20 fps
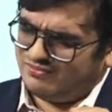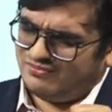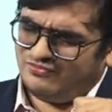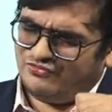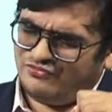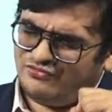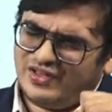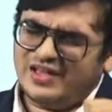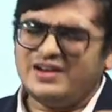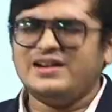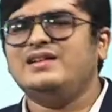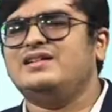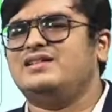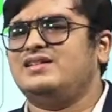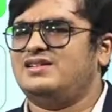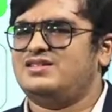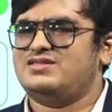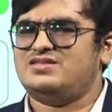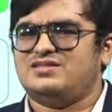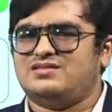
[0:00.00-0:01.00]
very
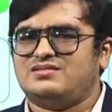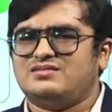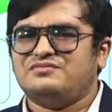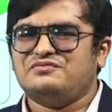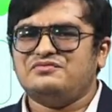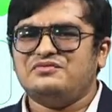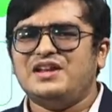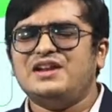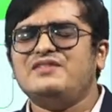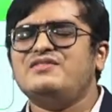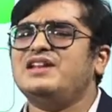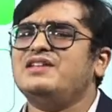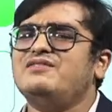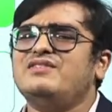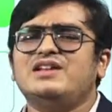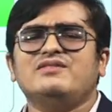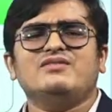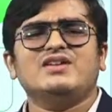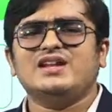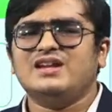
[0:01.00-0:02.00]
intelligent,
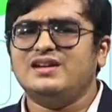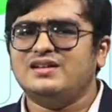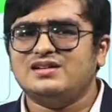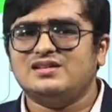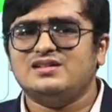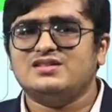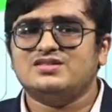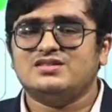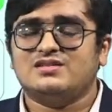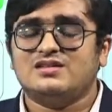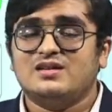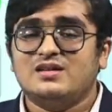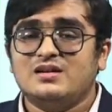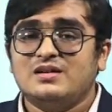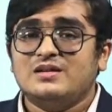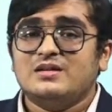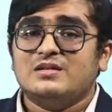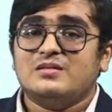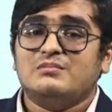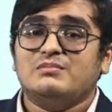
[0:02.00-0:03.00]
very intelligent,
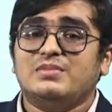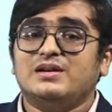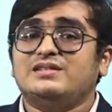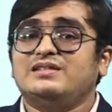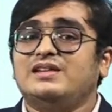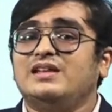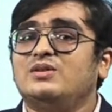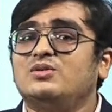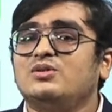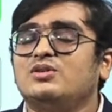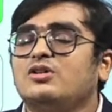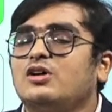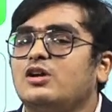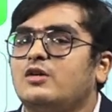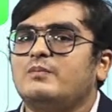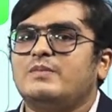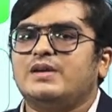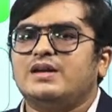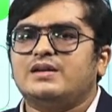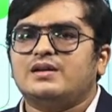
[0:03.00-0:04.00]
but they could
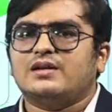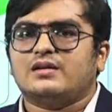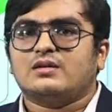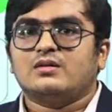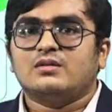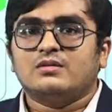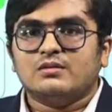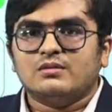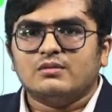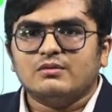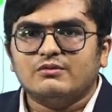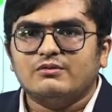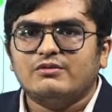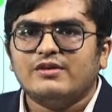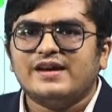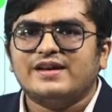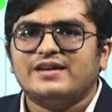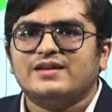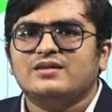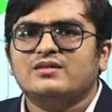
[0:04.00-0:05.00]
not make it.
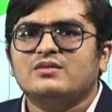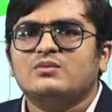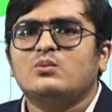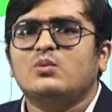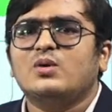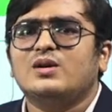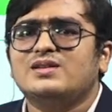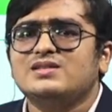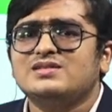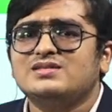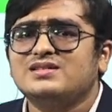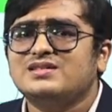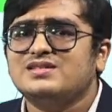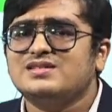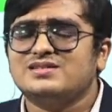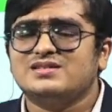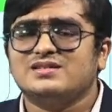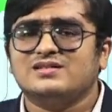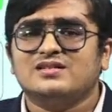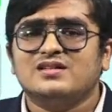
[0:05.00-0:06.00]
Why? What is the
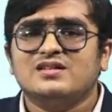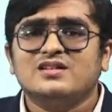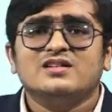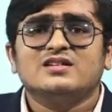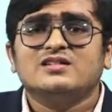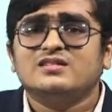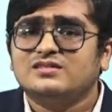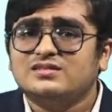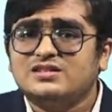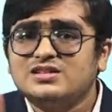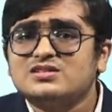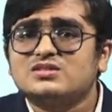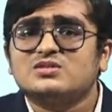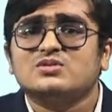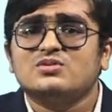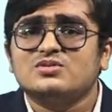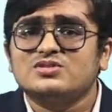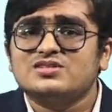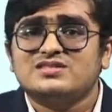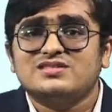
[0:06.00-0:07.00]
reason? This
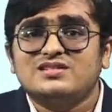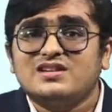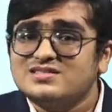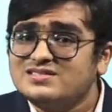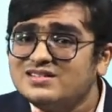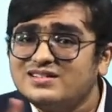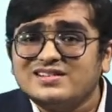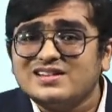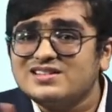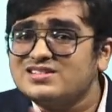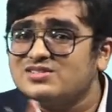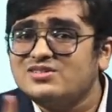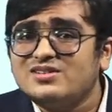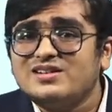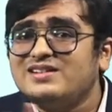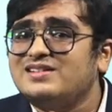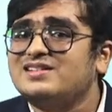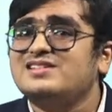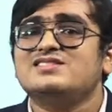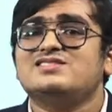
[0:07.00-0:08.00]
course doesn't test your
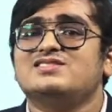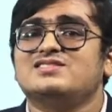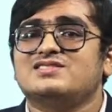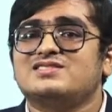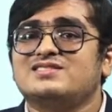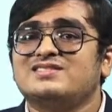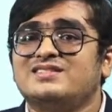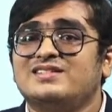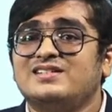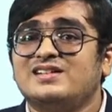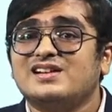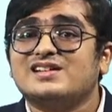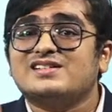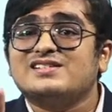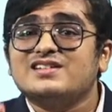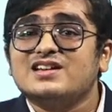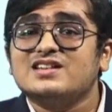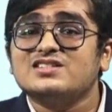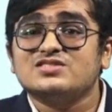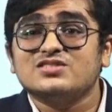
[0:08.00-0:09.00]
intelligence, it
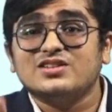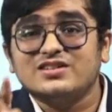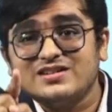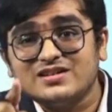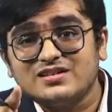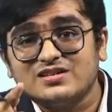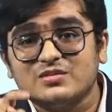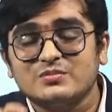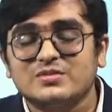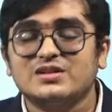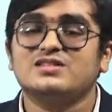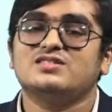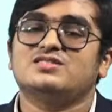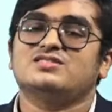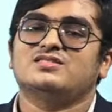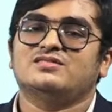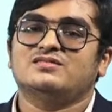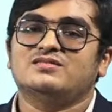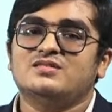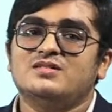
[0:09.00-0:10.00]
tests your
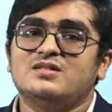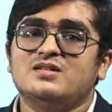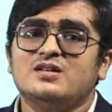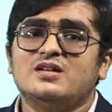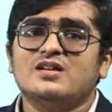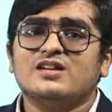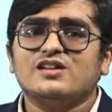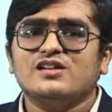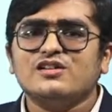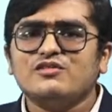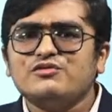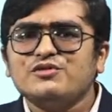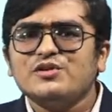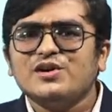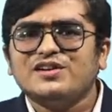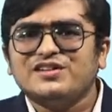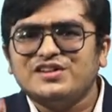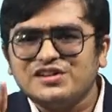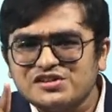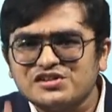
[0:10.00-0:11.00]
determination. If you
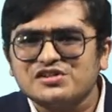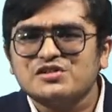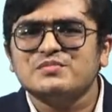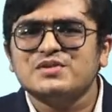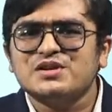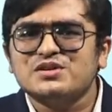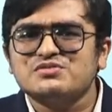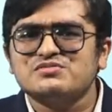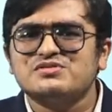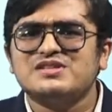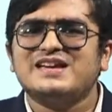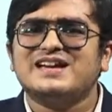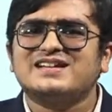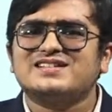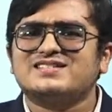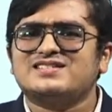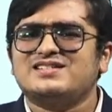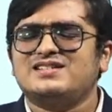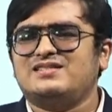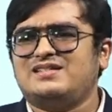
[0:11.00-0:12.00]
are determined to the
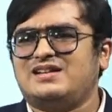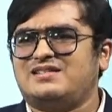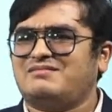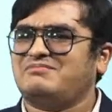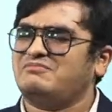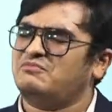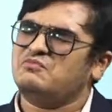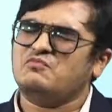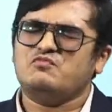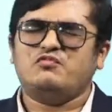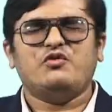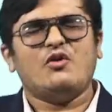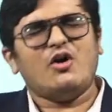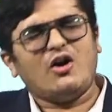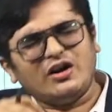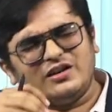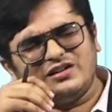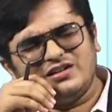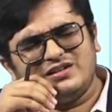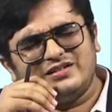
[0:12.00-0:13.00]
extent that
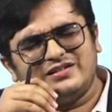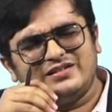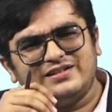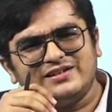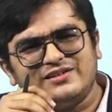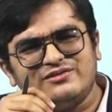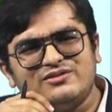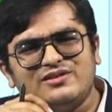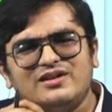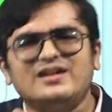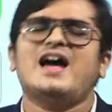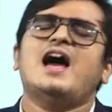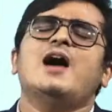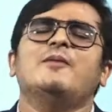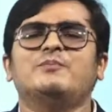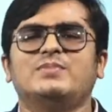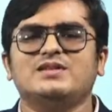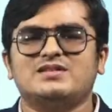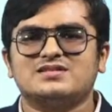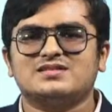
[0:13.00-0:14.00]
whatever
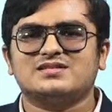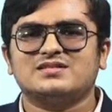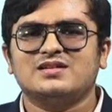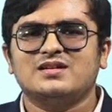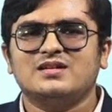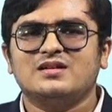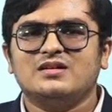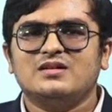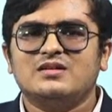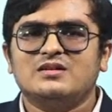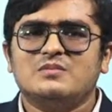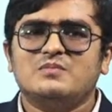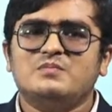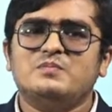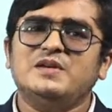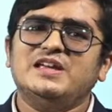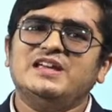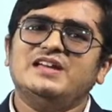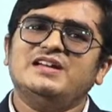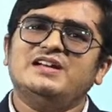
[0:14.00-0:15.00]
happens,
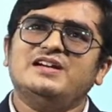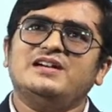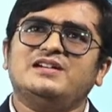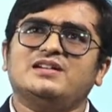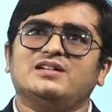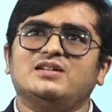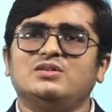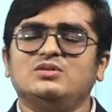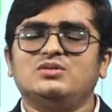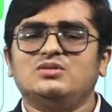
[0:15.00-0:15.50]
be it,